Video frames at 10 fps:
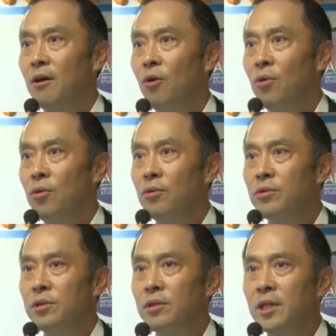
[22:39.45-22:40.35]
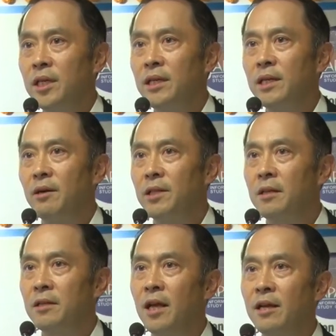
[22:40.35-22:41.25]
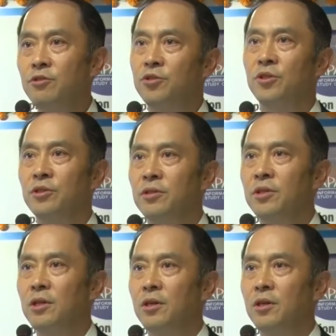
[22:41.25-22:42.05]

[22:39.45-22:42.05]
all the attention